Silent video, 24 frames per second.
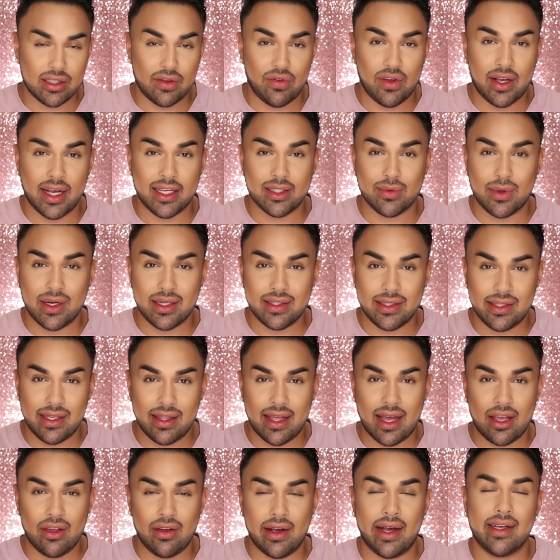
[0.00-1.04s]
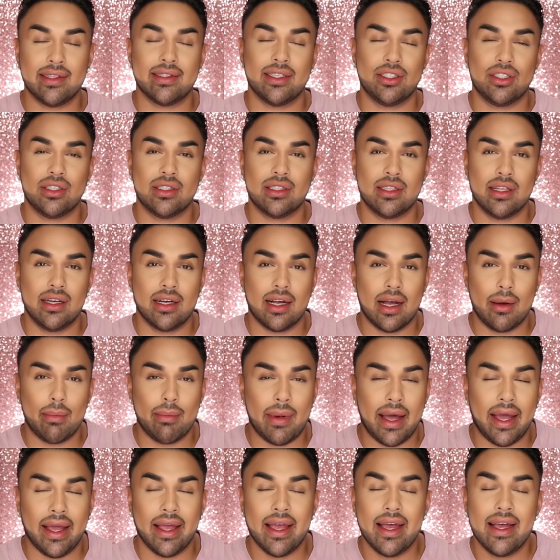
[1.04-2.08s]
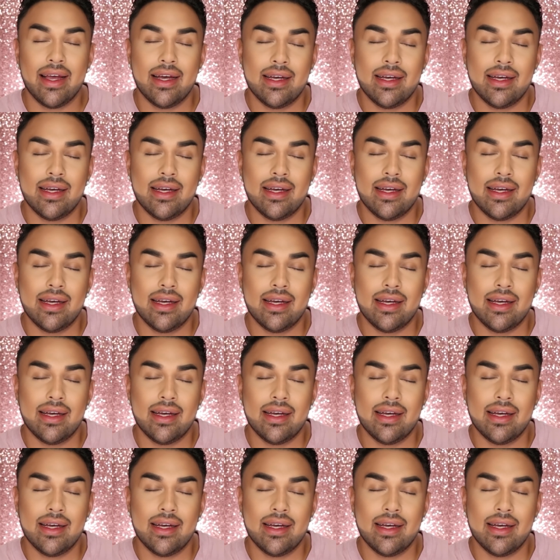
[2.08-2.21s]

If you guys want to see that, you guys can just look up my